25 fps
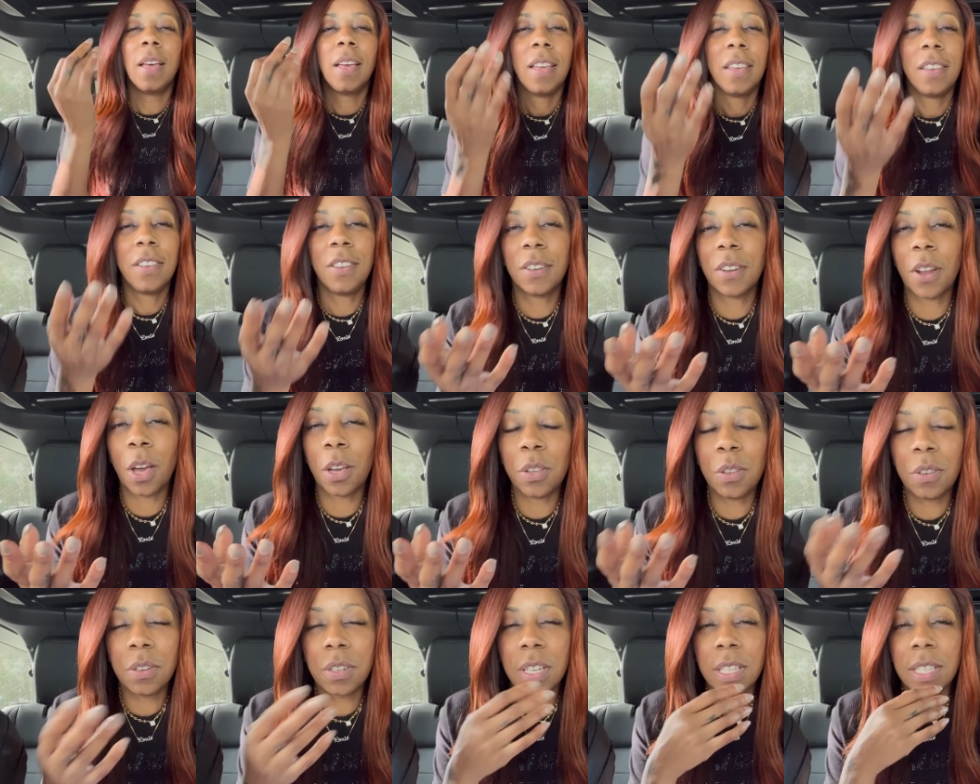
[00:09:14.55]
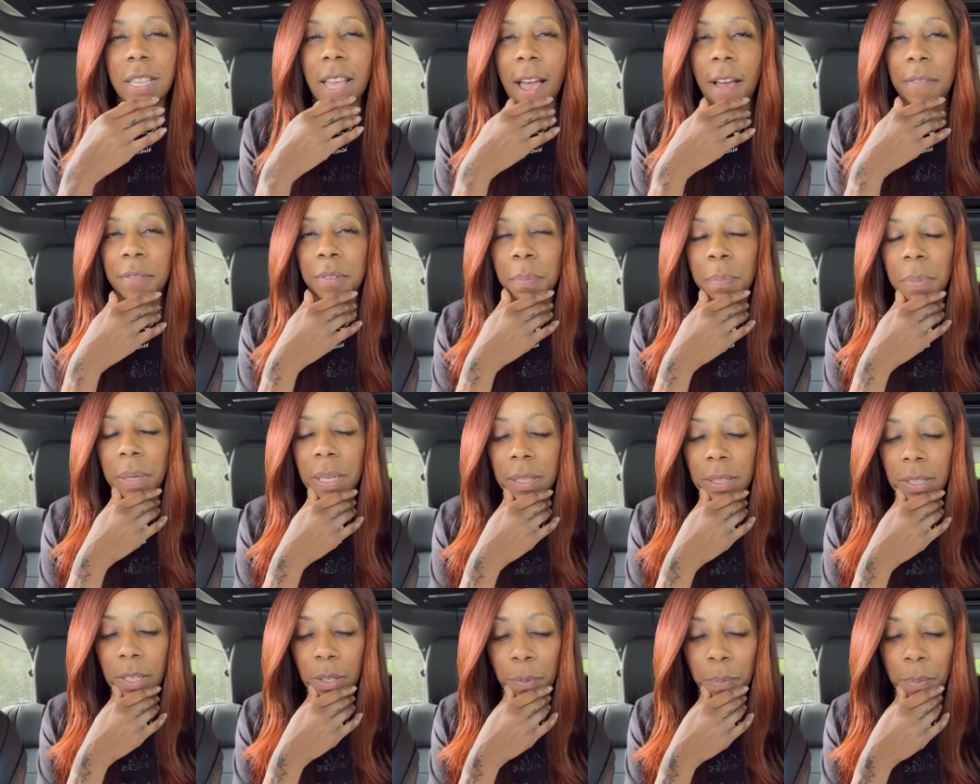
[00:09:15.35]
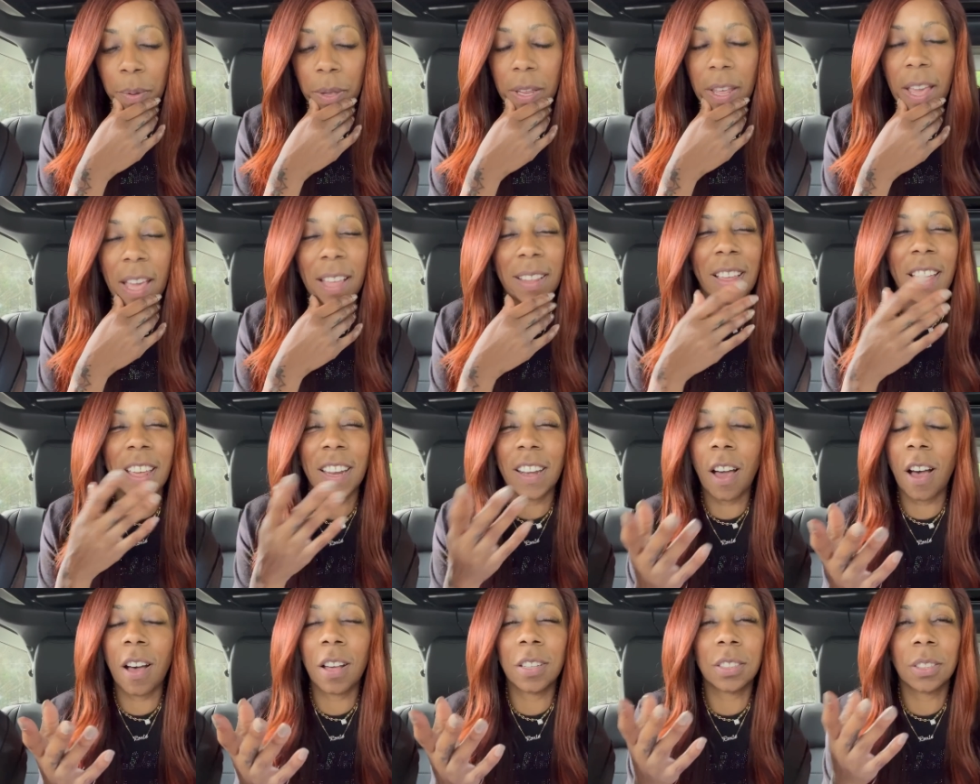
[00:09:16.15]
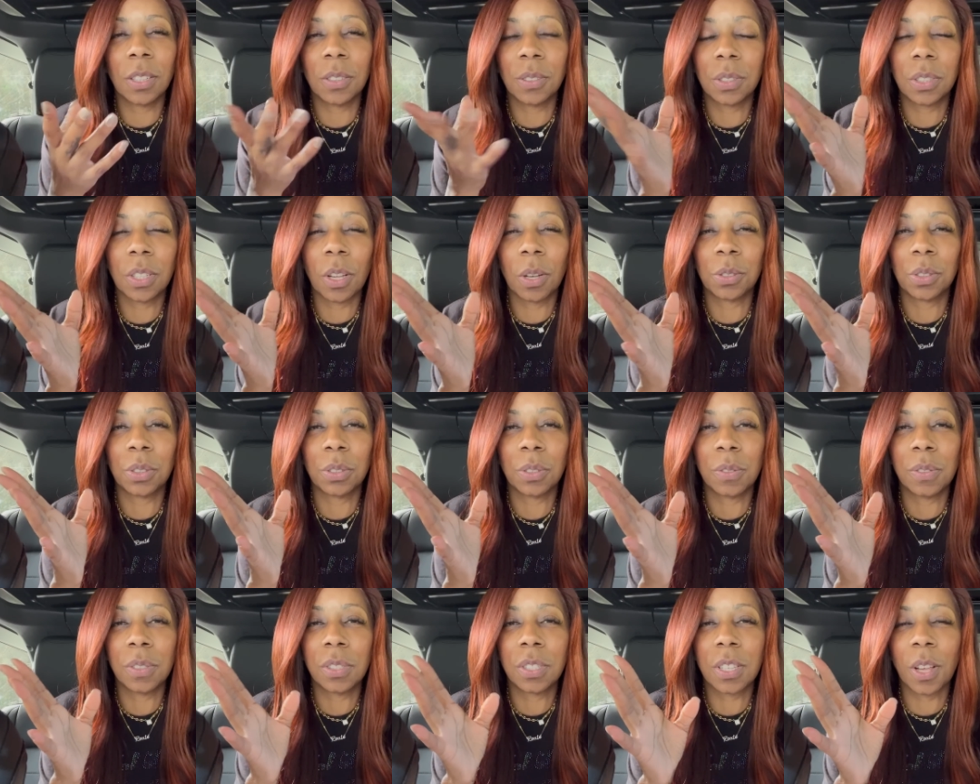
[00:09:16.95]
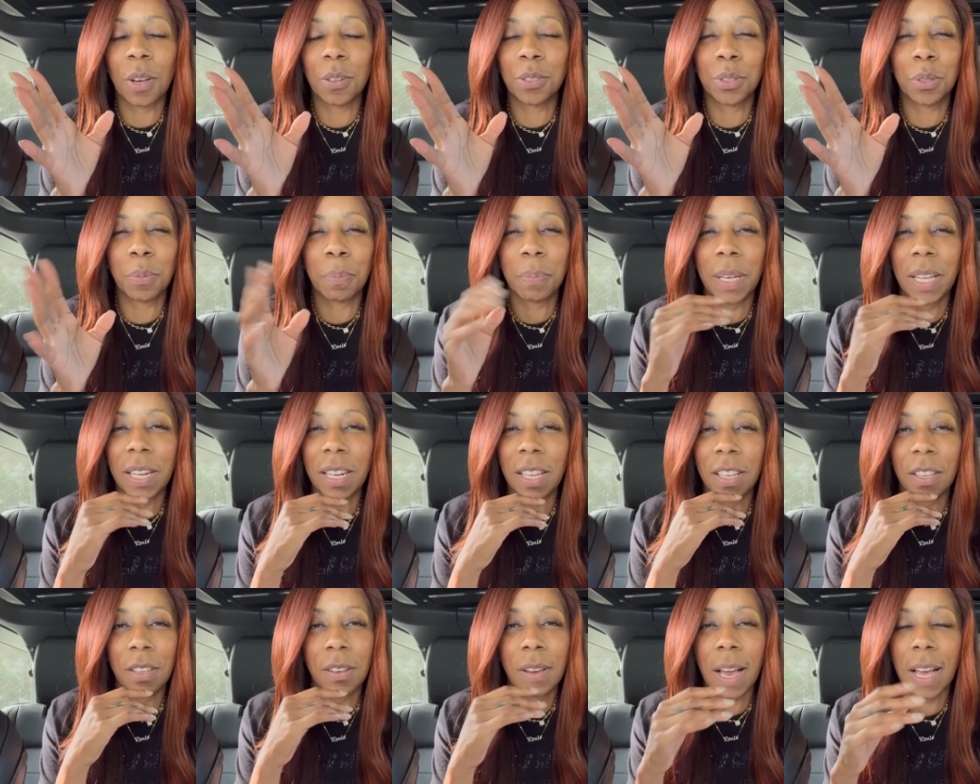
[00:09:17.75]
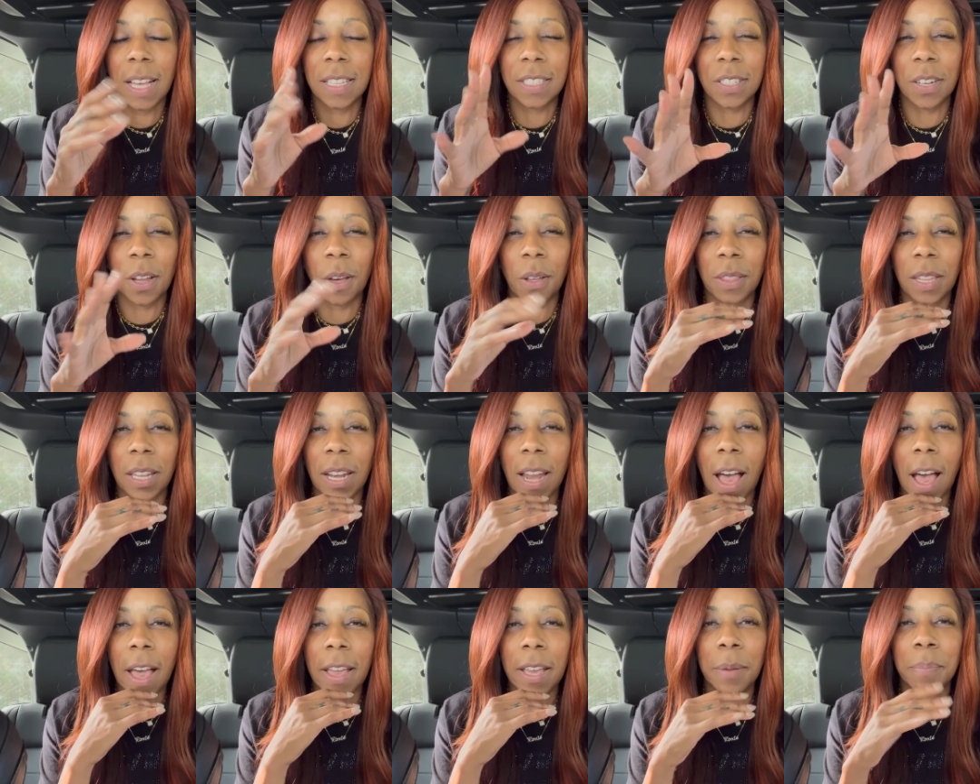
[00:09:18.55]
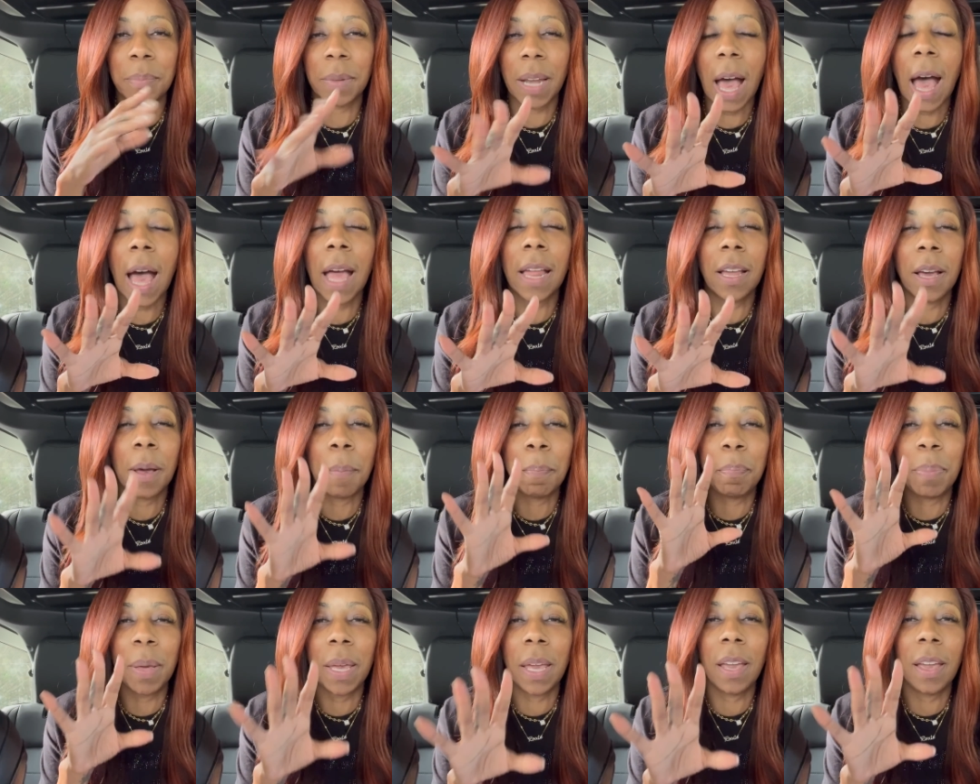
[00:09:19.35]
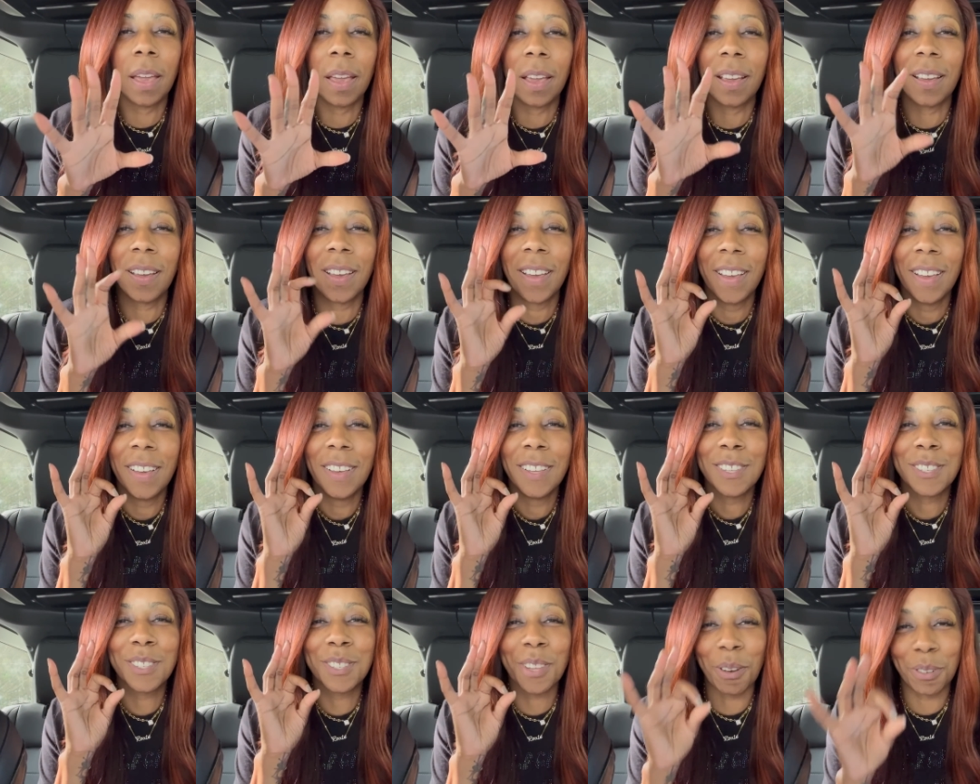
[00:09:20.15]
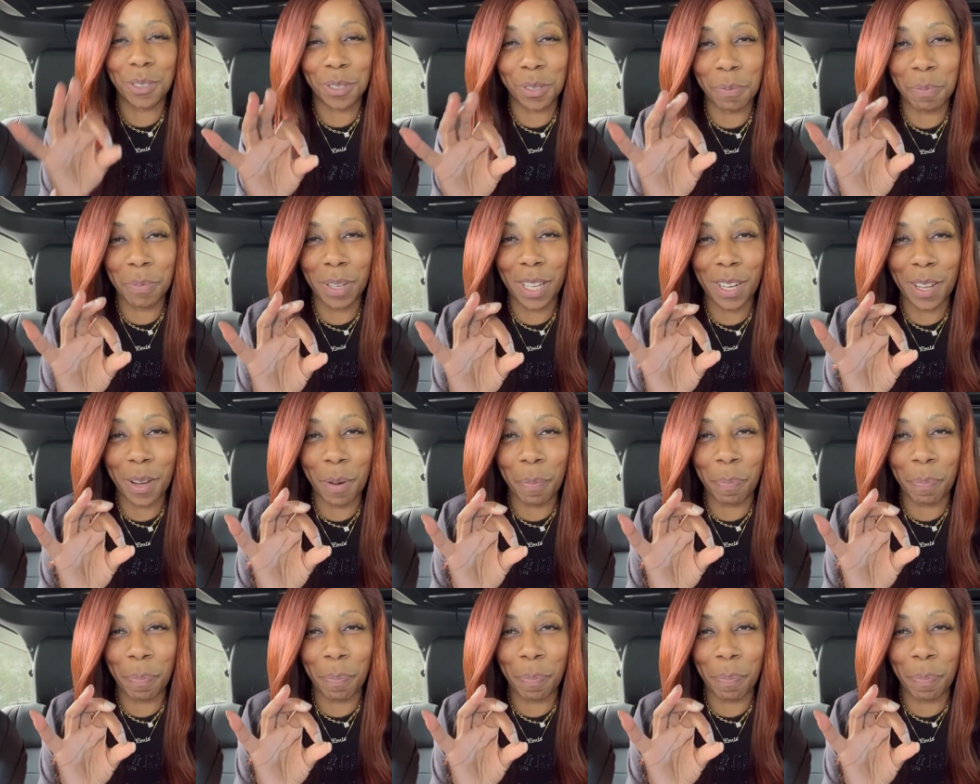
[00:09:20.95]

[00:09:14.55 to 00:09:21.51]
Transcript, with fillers: you know you just have to be a little bit and, and also social social media you guys know that i am not a big social media